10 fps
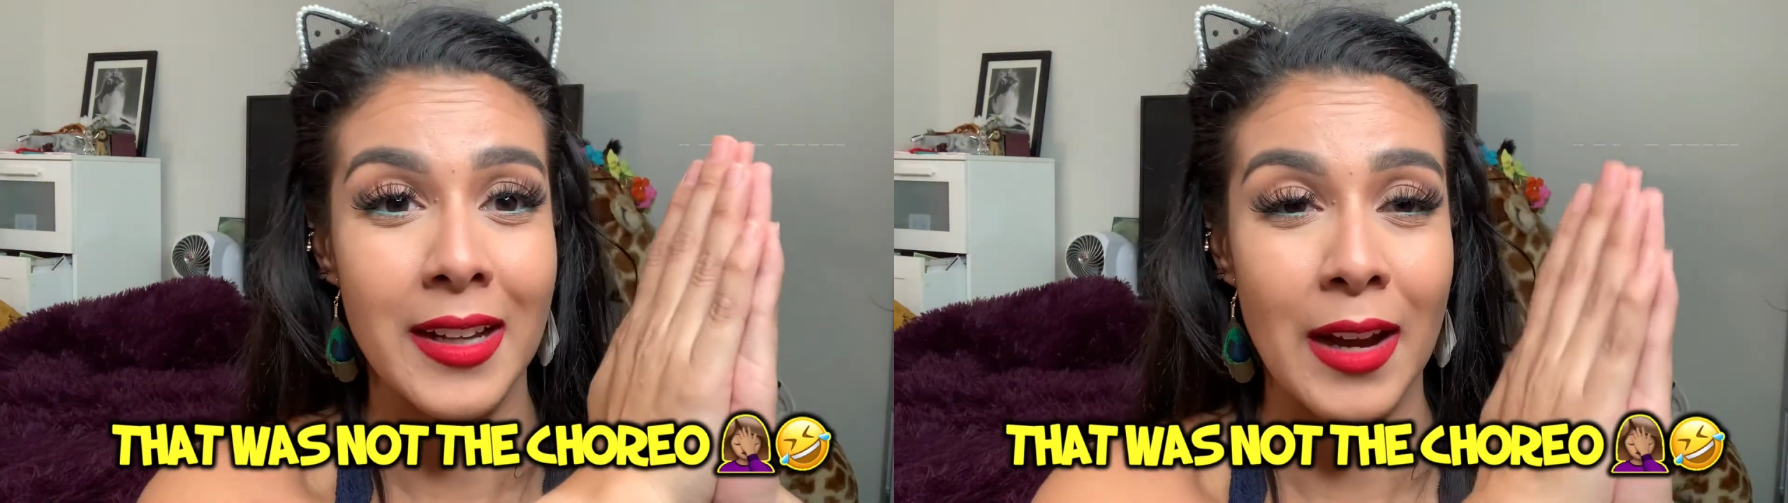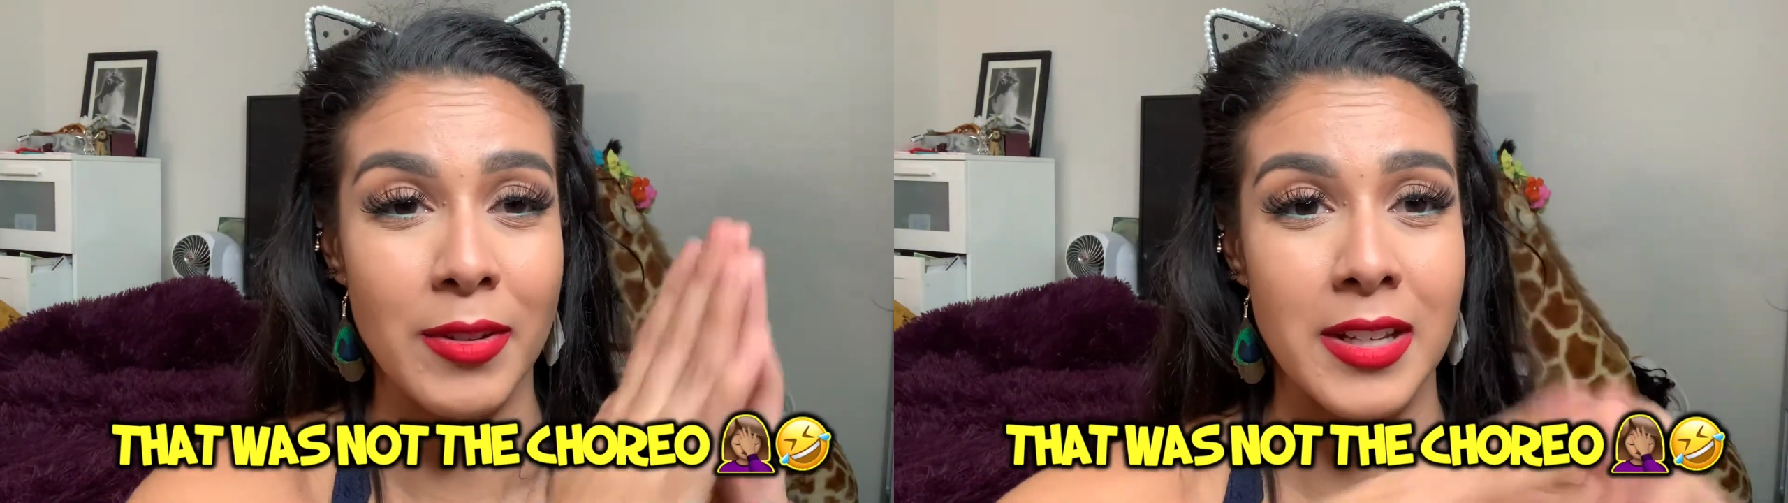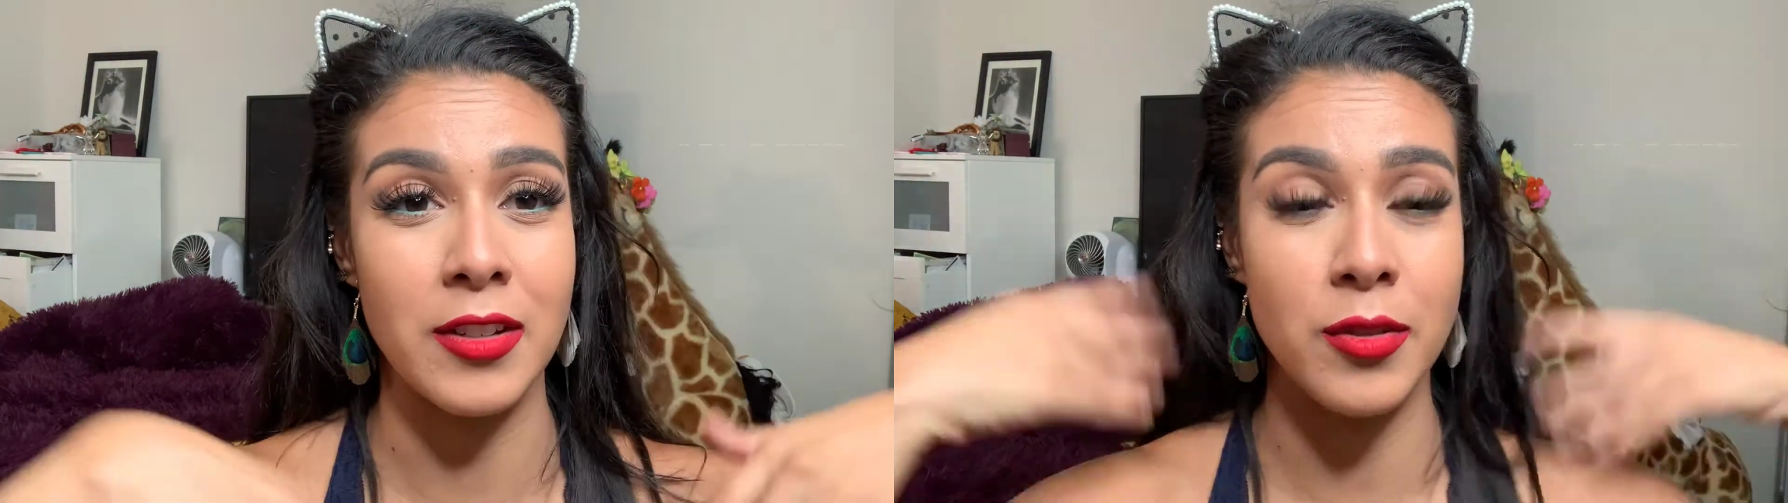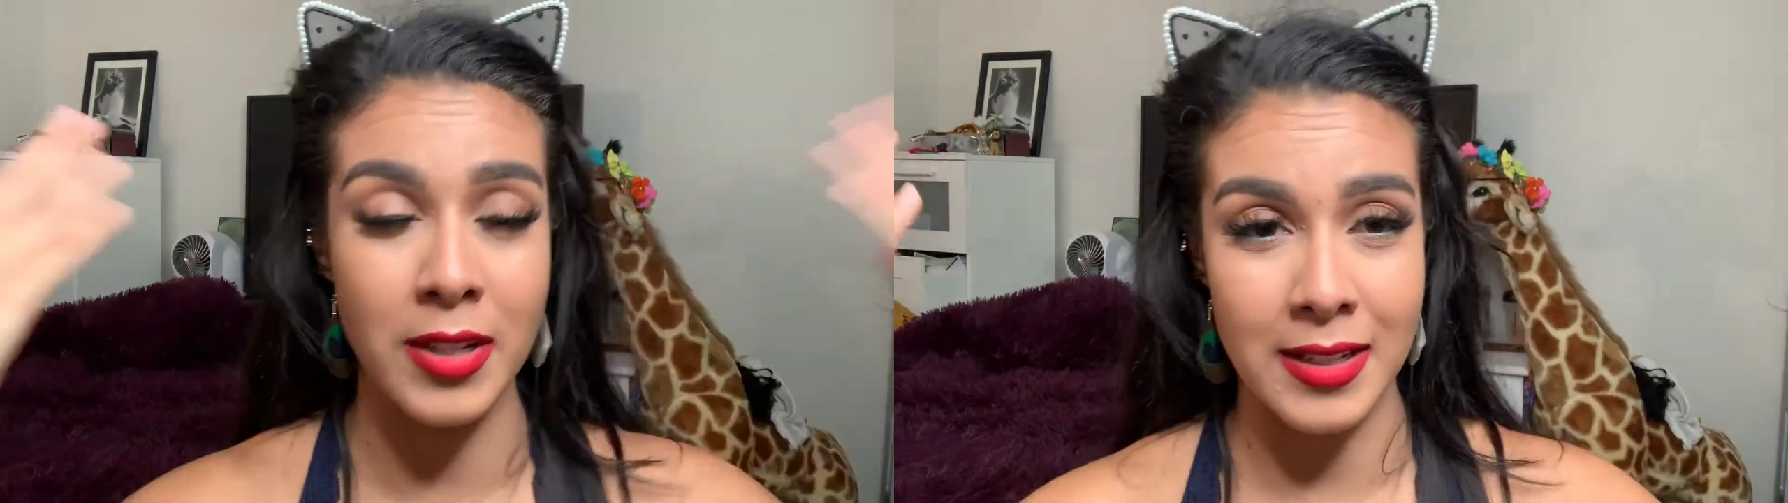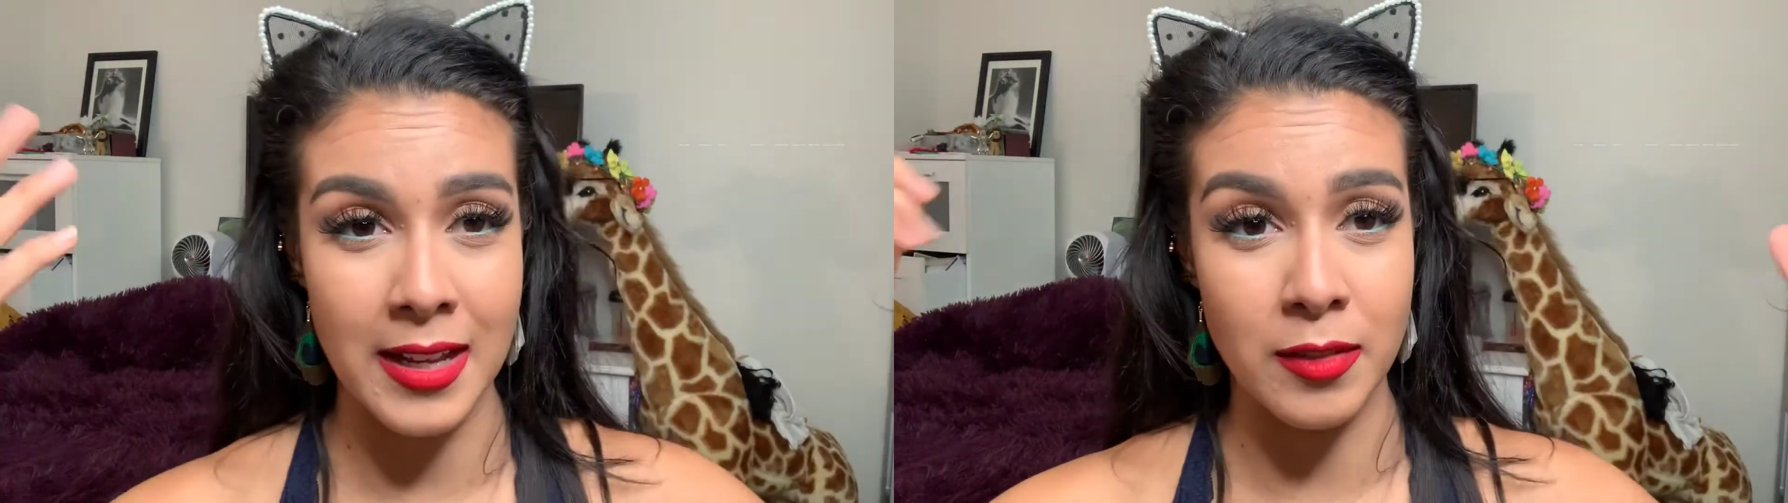I was like doing a
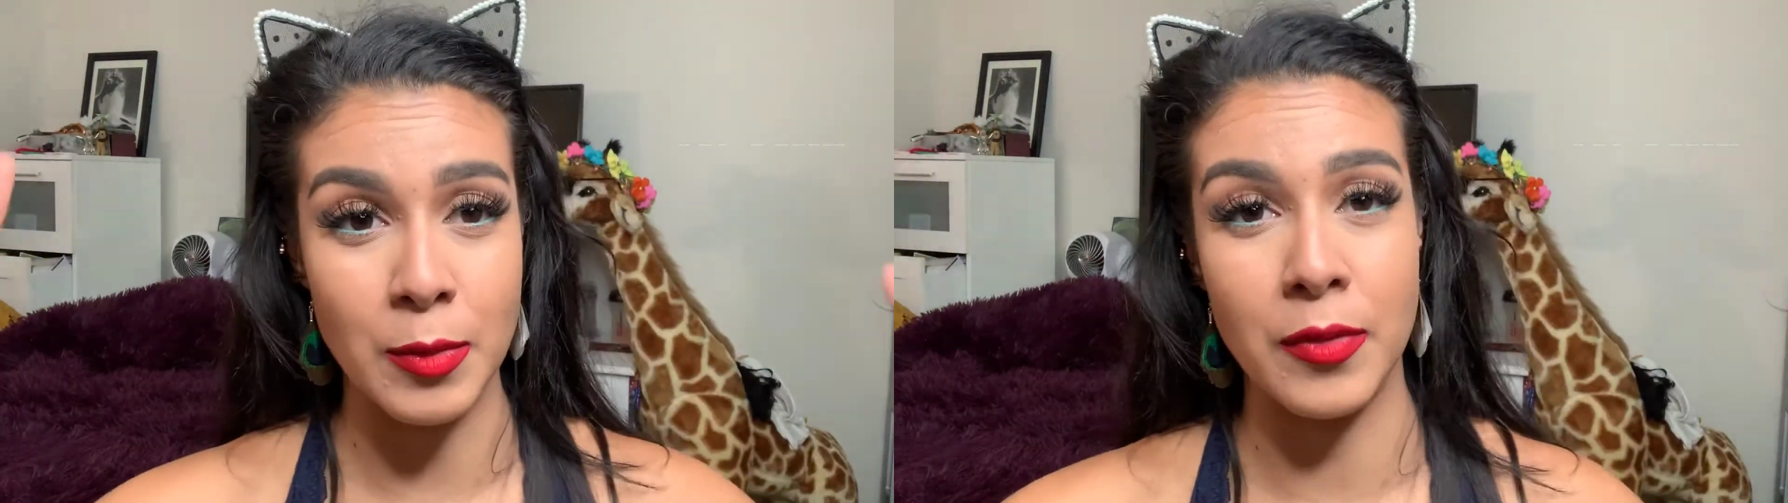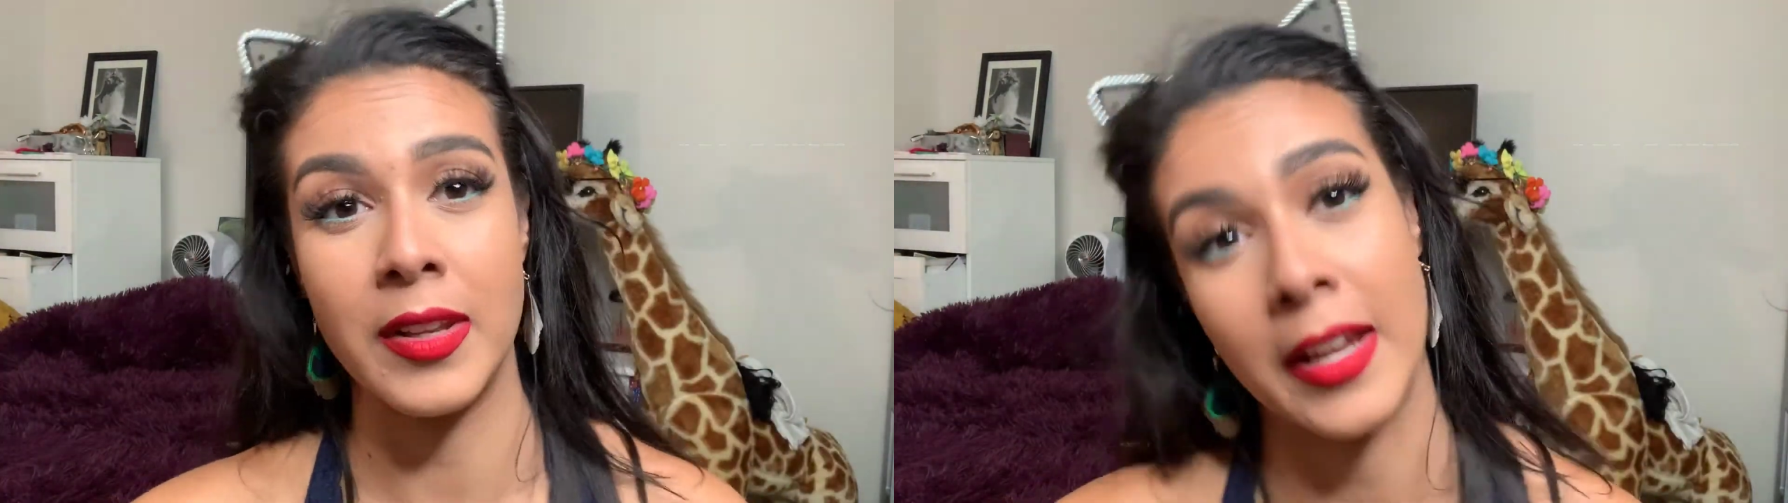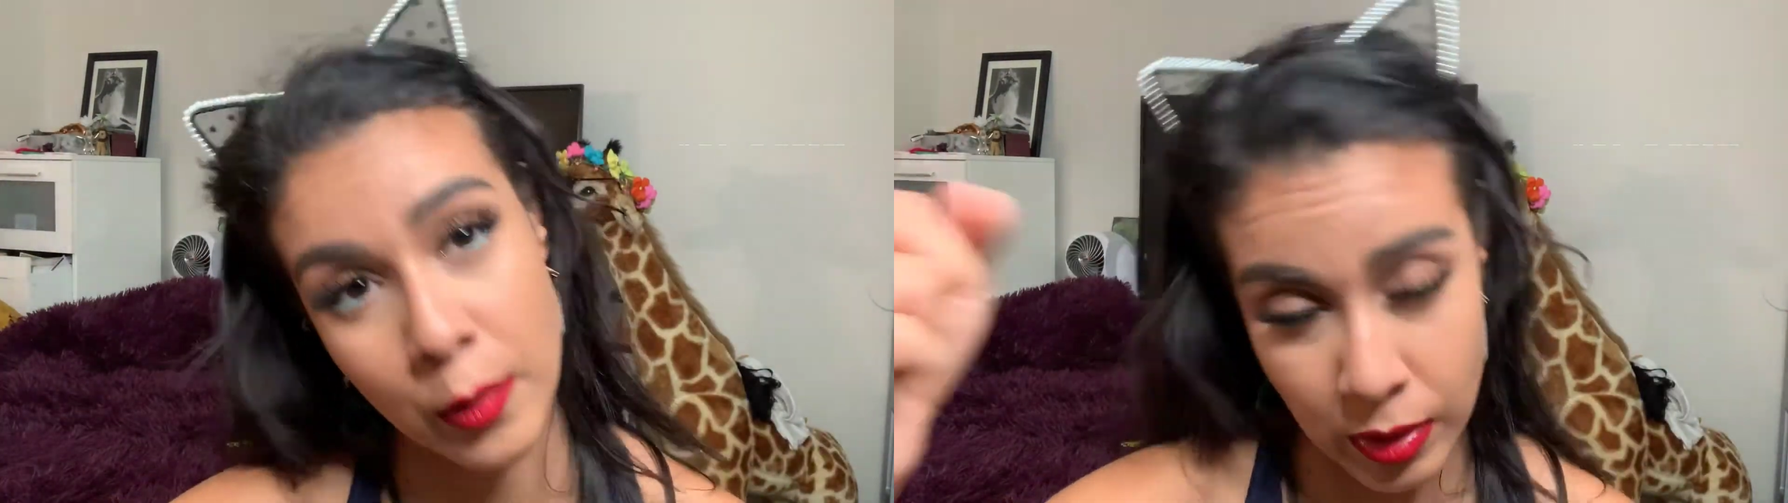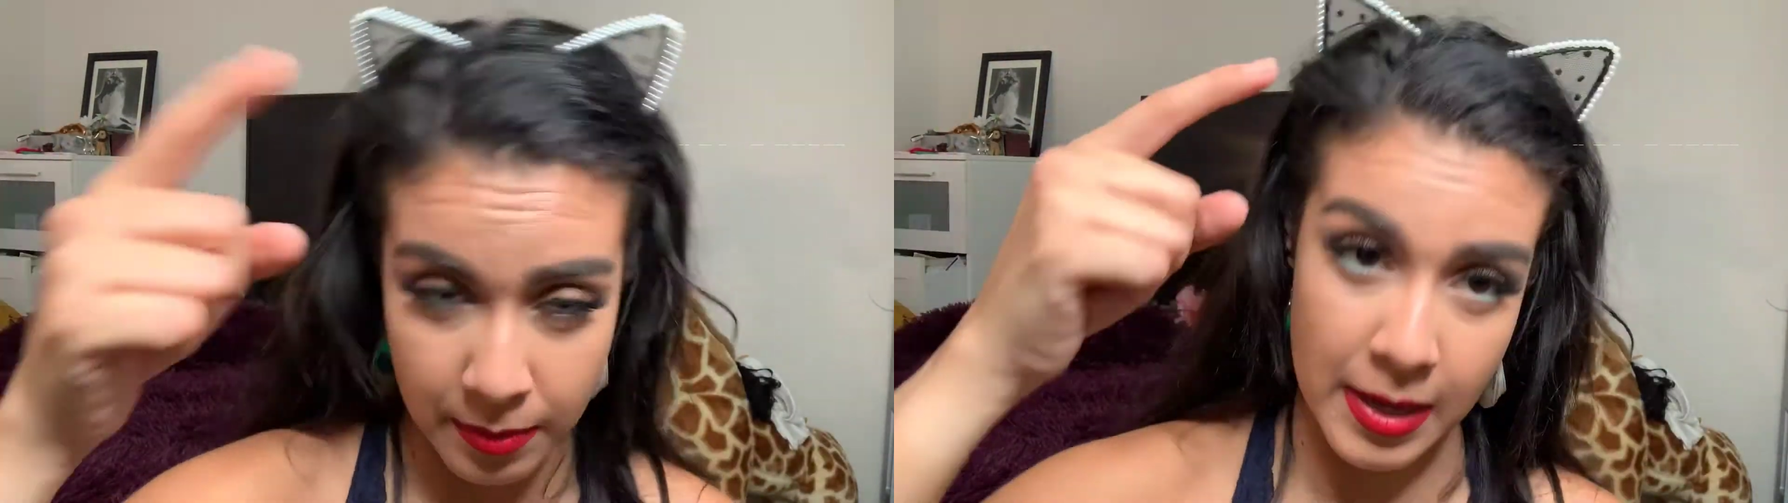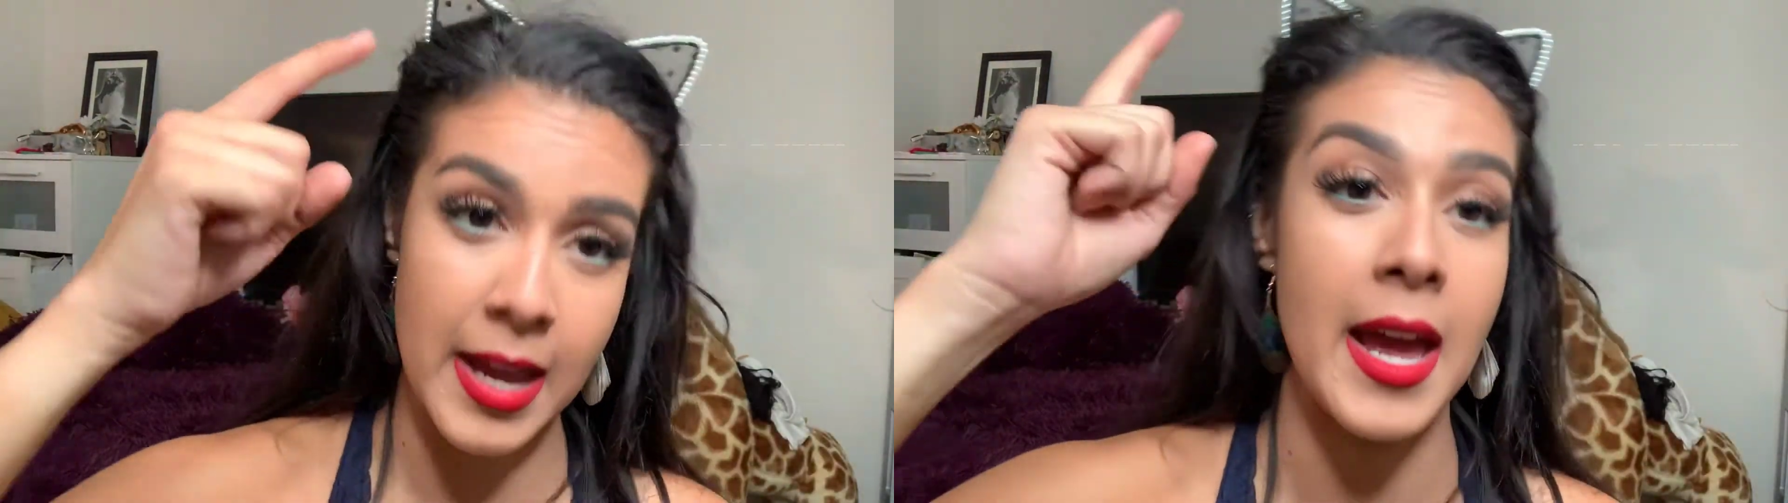dance move and like gripped
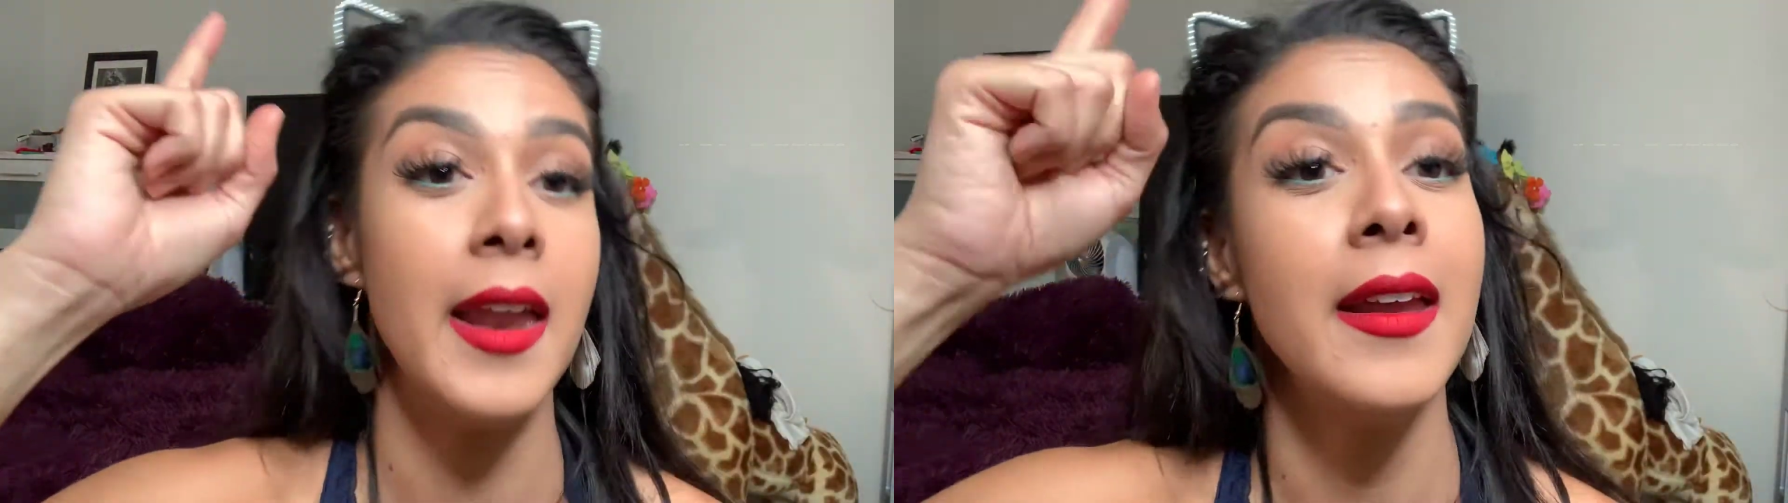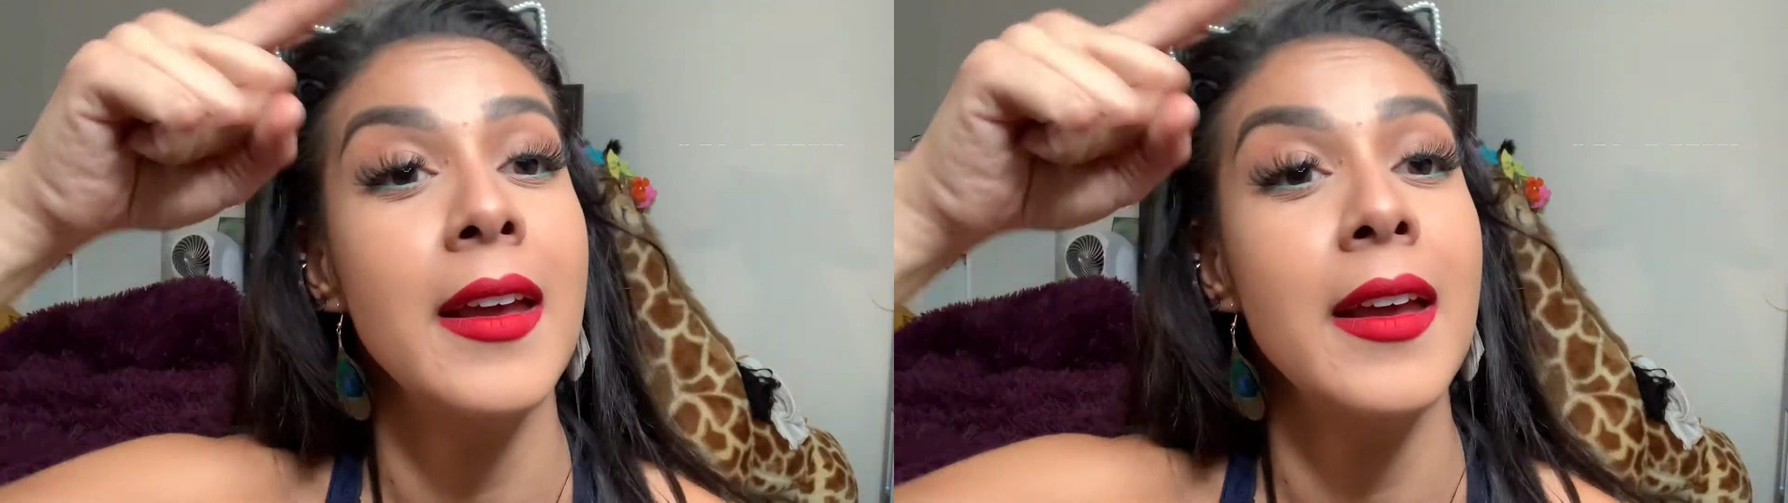my head